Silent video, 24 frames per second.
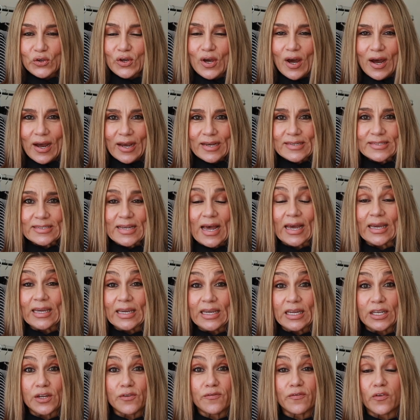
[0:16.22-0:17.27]
guys are
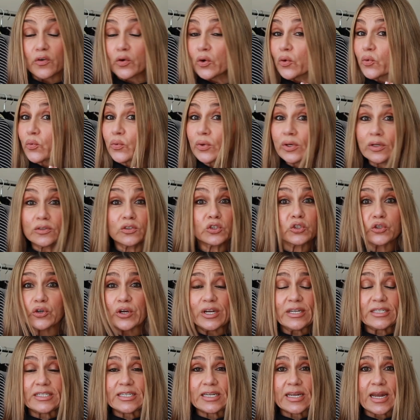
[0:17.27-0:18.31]
in for a real
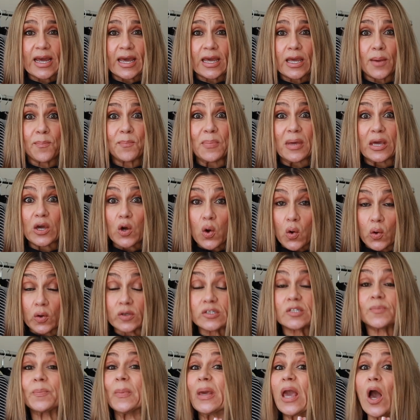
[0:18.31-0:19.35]
treat today
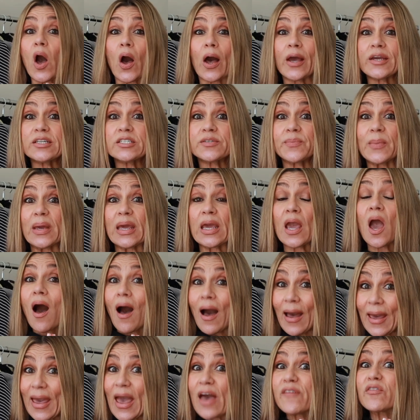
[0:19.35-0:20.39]
because behind me
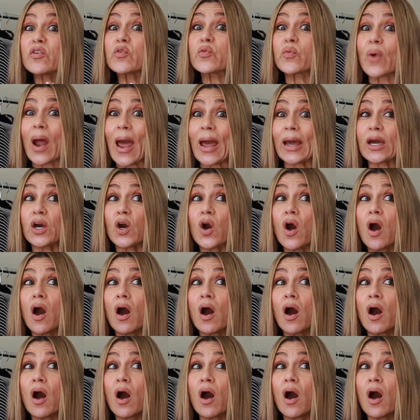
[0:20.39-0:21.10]
I have a rack